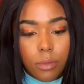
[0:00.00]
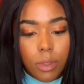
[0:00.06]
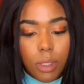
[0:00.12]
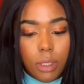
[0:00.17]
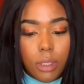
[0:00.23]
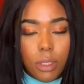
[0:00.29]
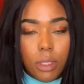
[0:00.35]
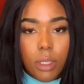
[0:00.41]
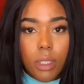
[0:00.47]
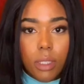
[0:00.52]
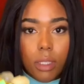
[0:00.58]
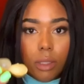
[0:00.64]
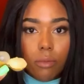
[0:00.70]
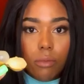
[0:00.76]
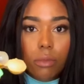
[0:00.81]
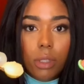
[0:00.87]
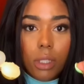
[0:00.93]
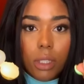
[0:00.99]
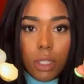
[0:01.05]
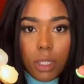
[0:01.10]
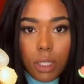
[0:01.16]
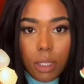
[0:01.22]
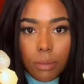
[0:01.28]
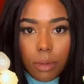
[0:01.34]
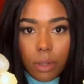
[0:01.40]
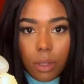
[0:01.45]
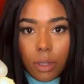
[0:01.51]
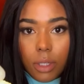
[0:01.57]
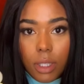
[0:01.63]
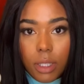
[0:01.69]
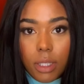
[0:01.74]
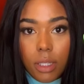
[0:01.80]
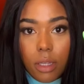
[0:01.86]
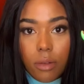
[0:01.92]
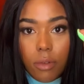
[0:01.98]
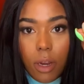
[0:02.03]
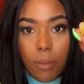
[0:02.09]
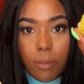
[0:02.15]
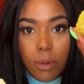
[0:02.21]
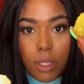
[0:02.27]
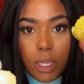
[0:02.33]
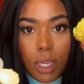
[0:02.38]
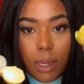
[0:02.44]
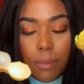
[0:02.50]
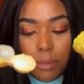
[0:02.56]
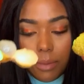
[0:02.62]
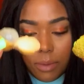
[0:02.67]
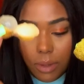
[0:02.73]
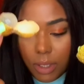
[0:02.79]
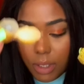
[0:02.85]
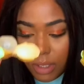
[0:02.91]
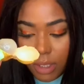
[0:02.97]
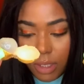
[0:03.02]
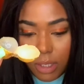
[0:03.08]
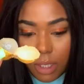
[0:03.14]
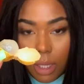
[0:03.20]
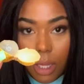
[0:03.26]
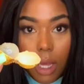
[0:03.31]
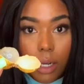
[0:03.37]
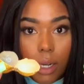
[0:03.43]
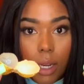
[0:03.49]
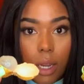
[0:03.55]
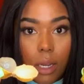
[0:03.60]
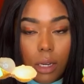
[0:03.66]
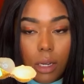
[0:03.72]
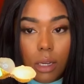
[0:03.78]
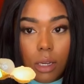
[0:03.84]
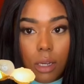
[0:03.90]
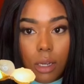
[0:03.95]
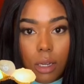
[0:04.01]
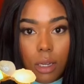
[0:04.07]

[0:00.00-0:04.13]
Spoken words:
It's really similar. This is the rambutan, this is the longan.